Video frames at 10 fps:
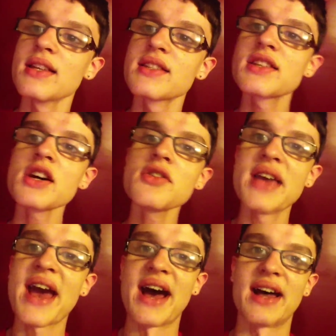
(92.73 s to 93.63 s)
So
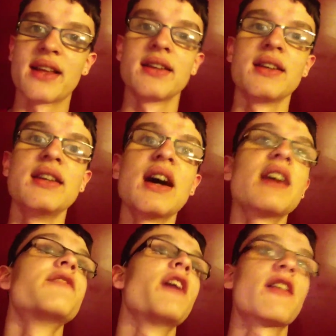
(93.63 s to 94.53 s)
yeah,
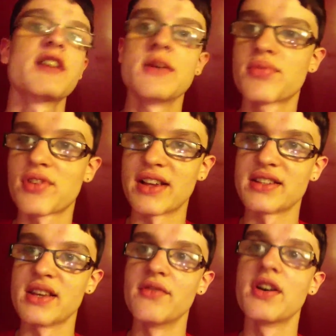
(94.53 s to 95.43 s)
not very
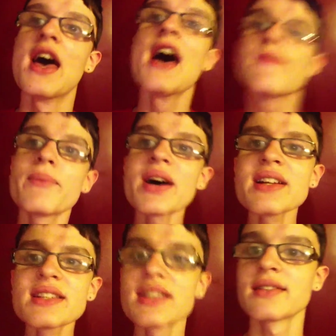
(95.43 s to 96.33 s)
impressive.
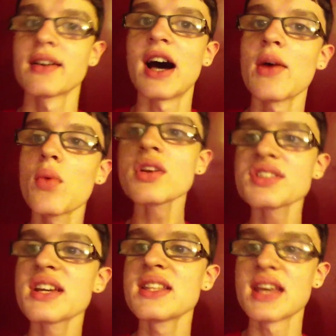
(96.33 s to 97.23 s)
But I will
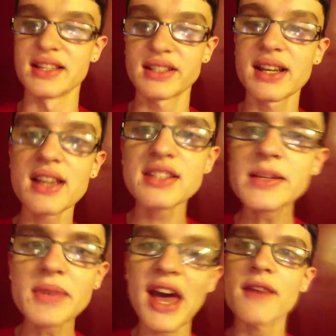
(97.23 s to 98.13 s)
say this, it does
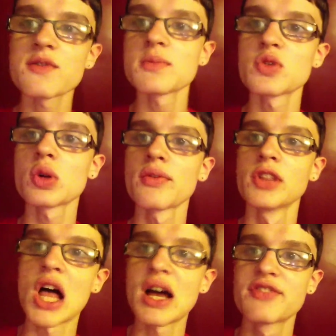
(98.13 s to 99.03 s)
seem to have some sort of
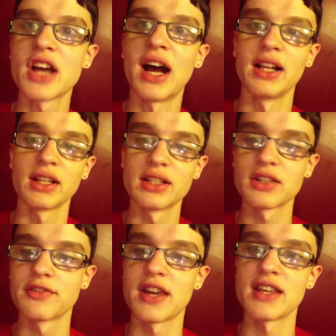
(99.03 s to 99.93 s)
live tile
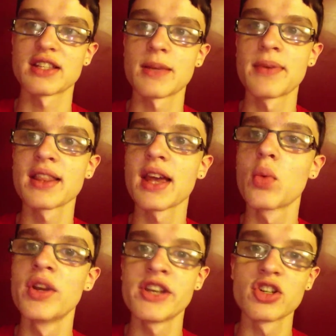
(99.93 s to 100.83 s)
interface, a bit like
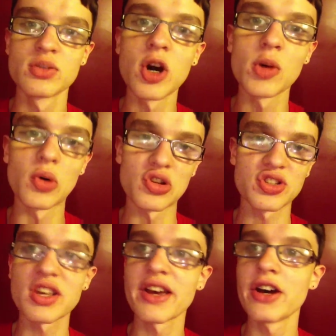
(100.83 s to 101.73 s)
Windows Mobile,
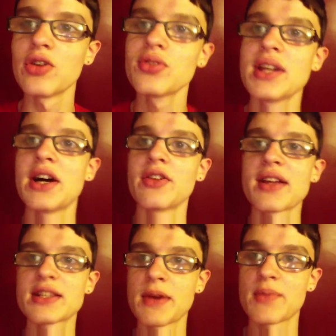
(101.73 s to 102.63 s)
so, you know,
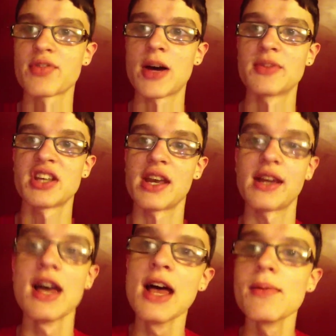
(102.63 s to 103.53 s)
that's a bit
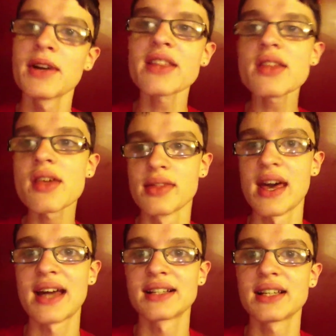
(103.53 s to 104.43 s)
promising. But other than
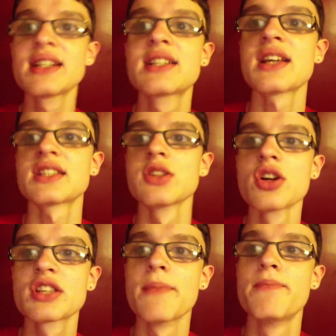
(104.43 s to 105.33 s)
that, it just
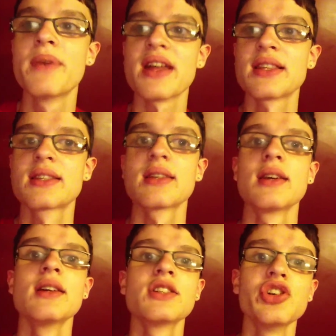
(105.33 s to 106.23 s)
looks a bit
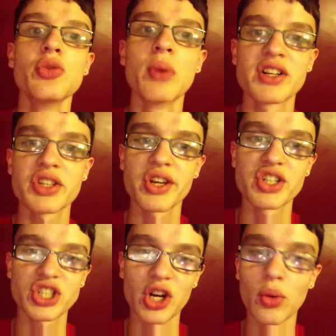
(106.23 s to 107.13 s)
too much like
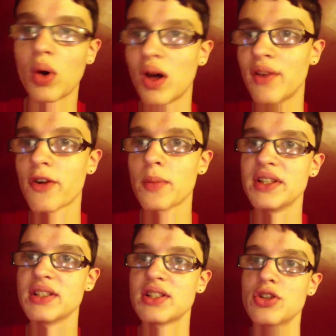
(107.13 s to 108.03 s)
Channel 1 for
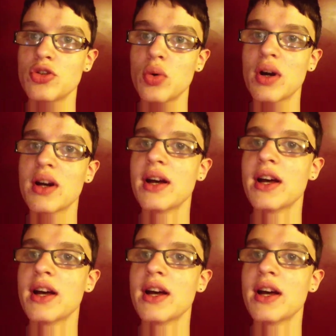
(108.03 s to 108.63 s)
me to